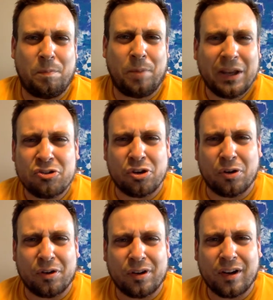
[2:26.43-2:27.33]

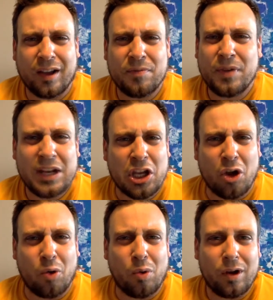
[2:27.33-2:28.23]
picture, a
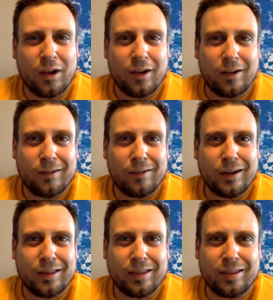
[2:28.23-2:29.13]
video
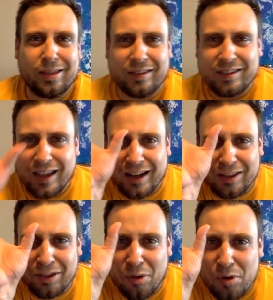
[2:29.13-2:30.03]
with the
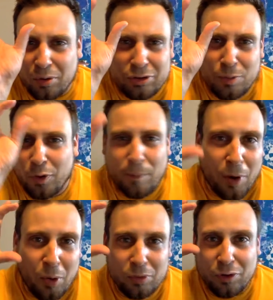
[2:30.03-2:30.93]
CNN logo
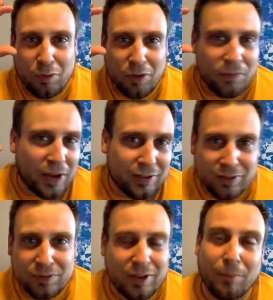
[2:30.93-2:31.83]
superimposed over the face
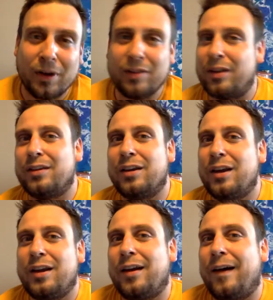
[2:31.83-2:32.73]
of somebody that
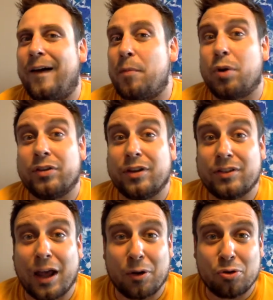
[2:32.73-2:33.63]
President
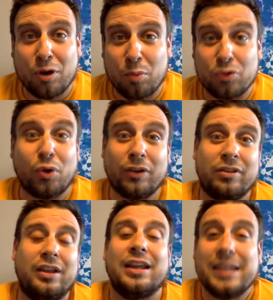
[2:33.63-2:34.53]
Donald Trump was
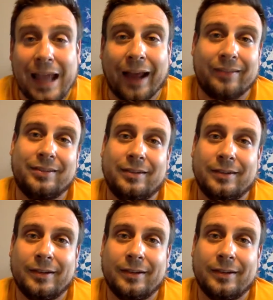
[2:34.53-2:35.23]
wrestling. Yes,